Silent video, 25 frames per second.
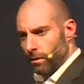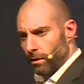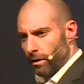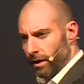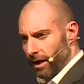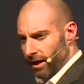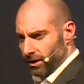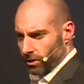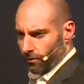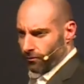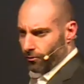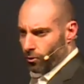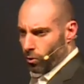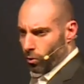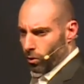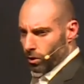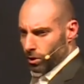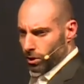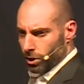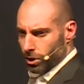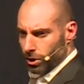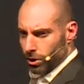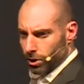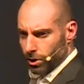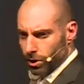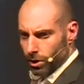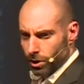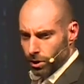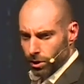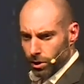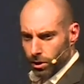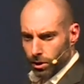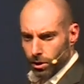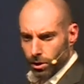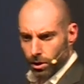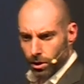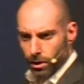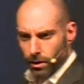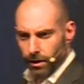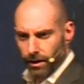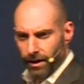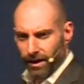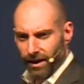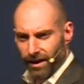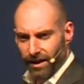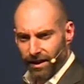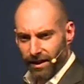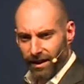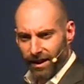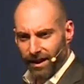is, of course,
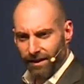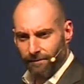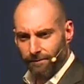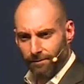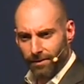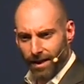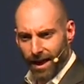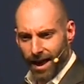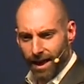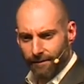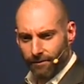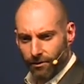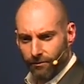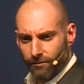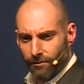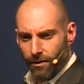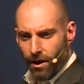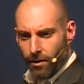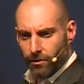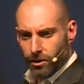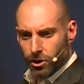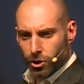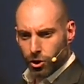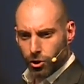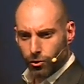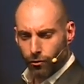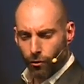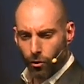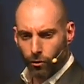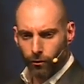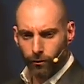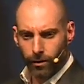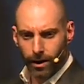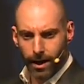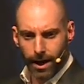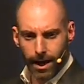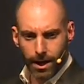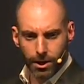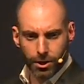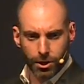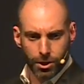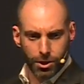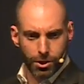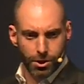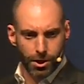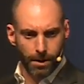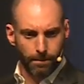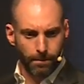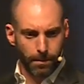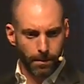if they have a very strong
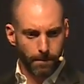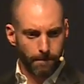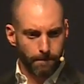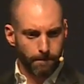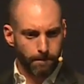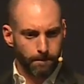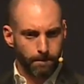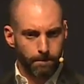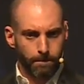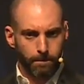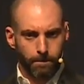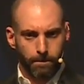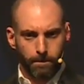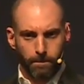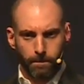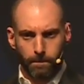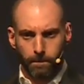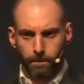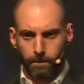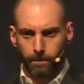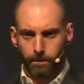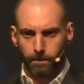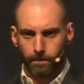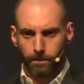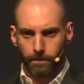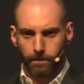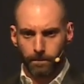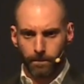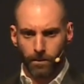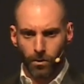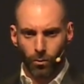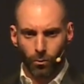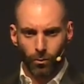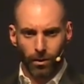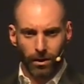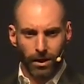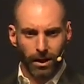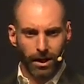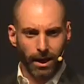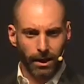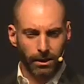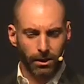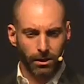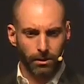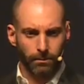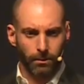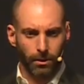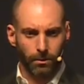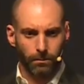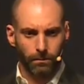relationship with the
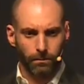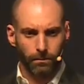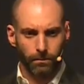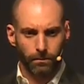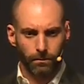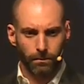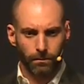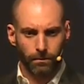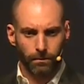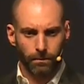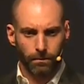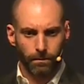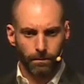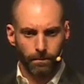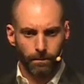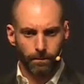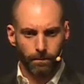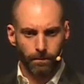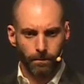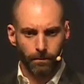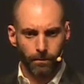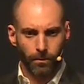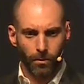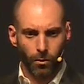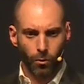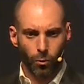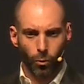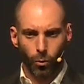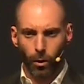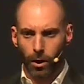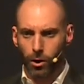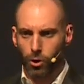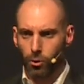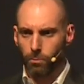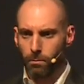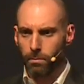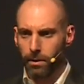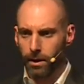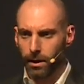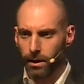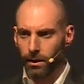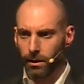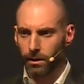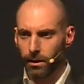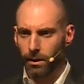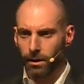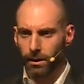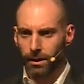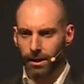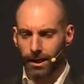customer, where you
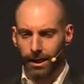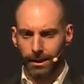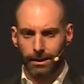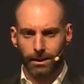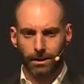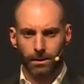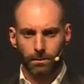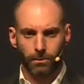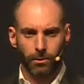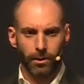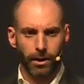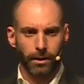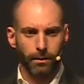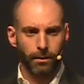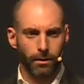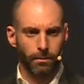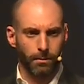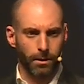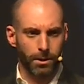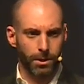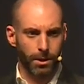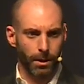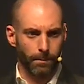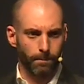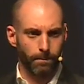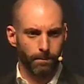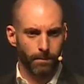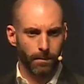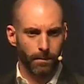build customer intimacy.